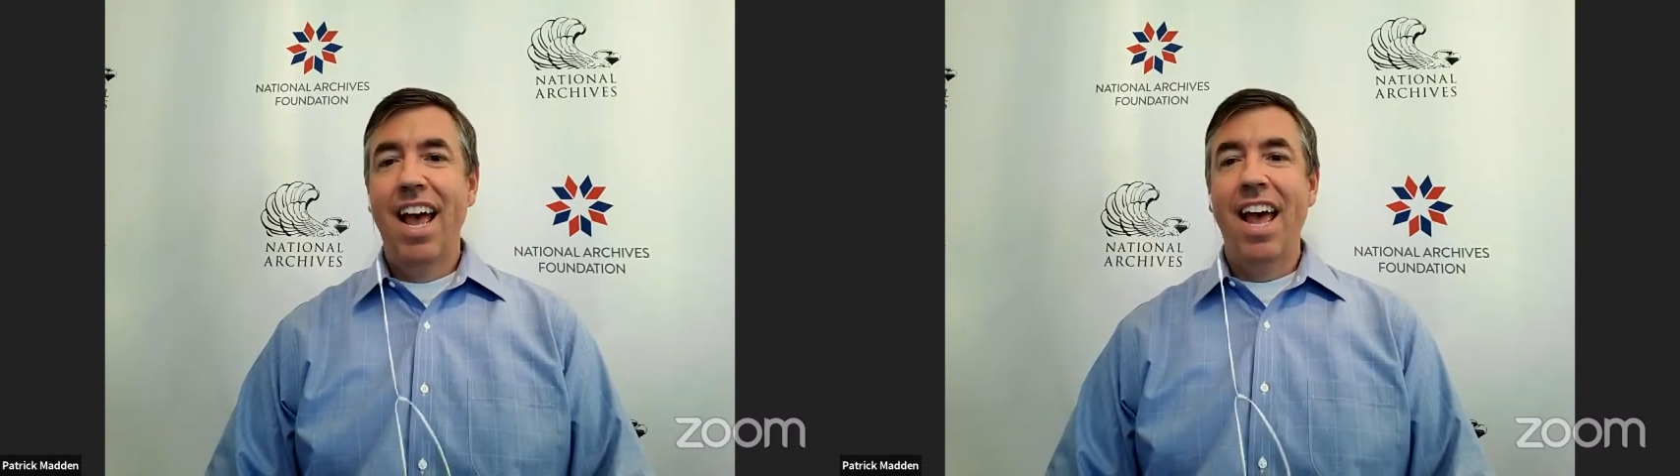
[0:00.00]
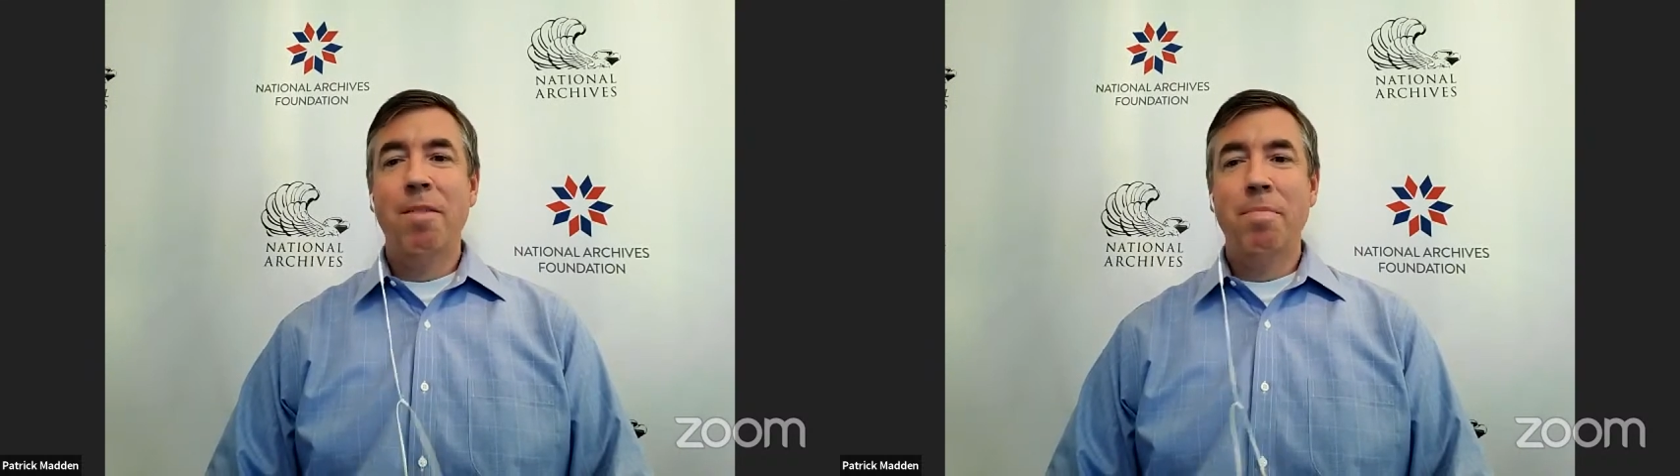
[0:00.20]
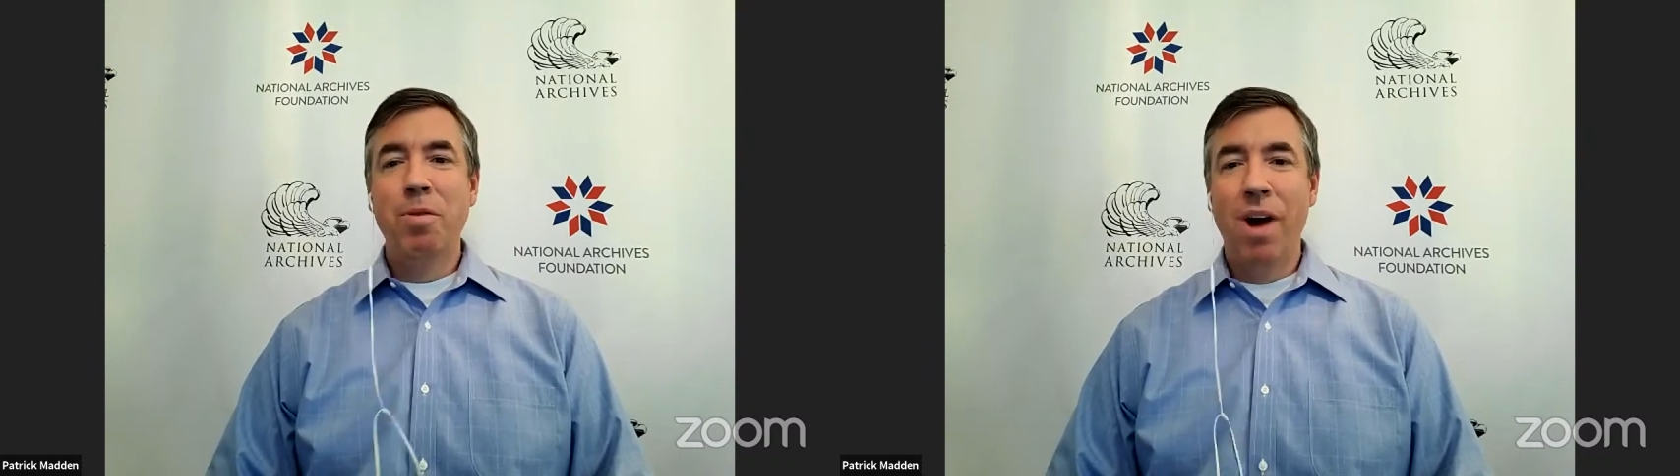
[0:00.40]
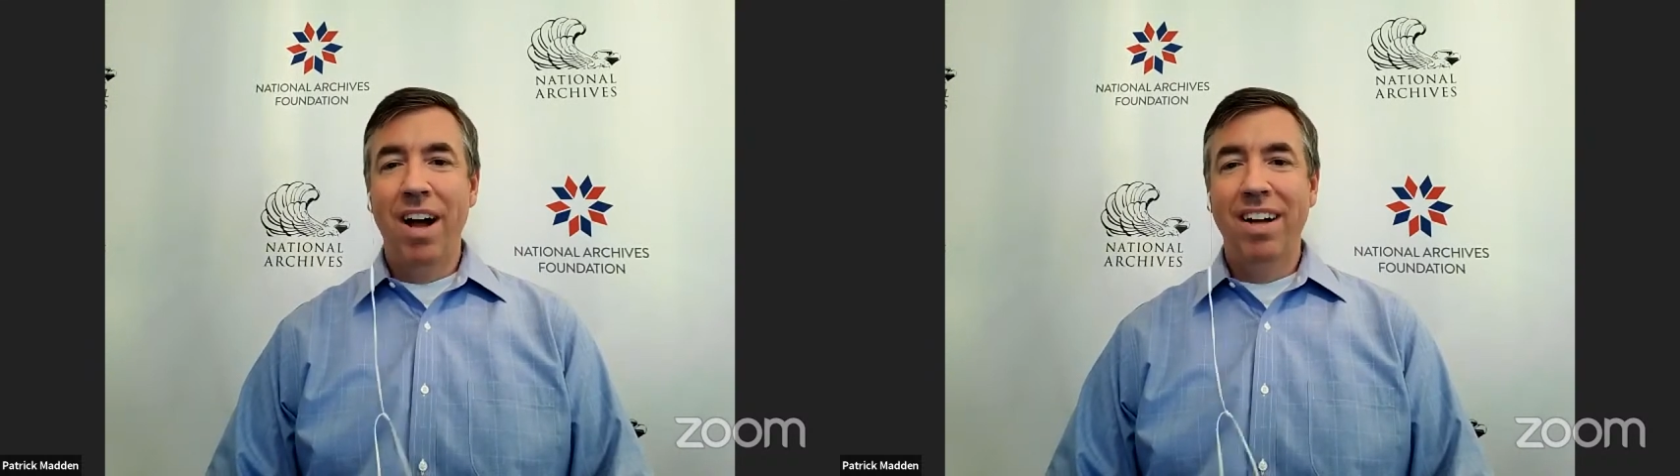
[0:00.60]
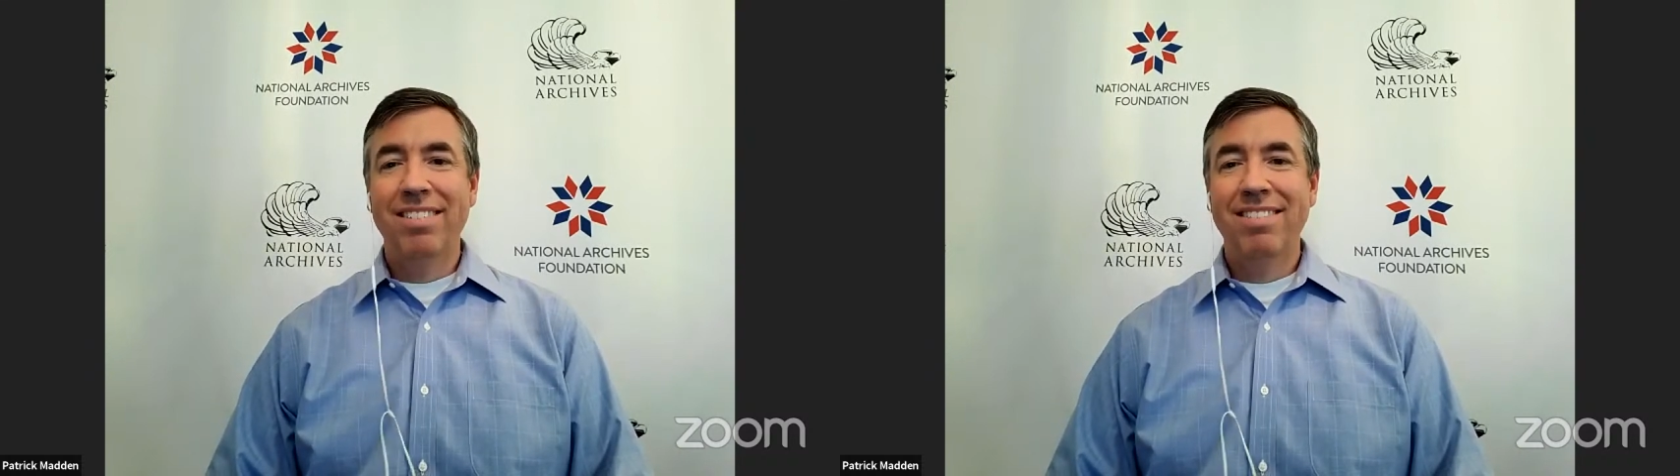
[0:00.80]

and be well.